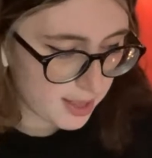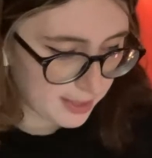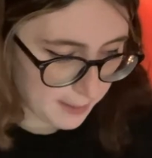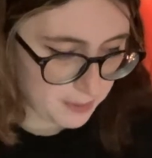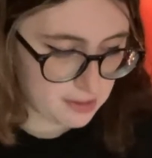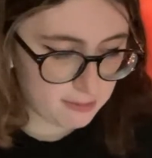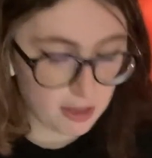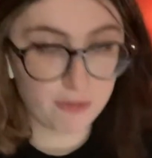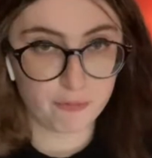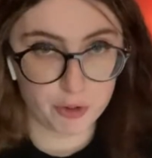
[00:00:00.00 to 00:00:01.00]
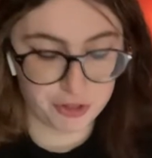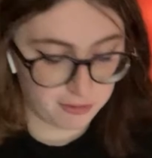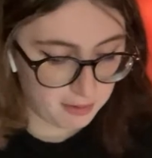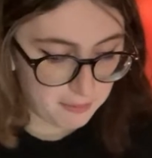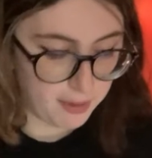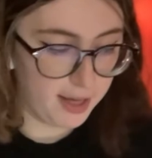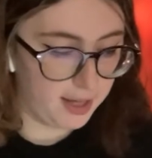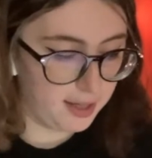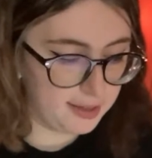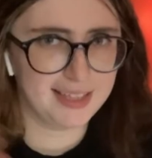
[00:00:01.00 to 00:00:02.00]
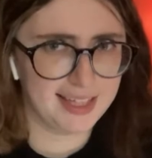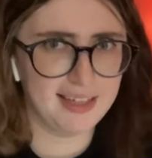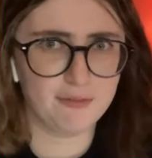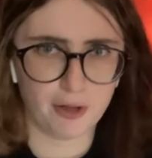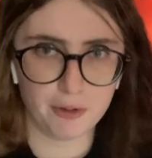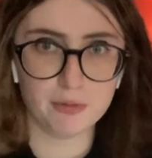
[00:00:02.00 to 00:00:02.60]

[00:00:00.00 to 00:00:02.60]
The Empress of Salt and Fortune by Nivo.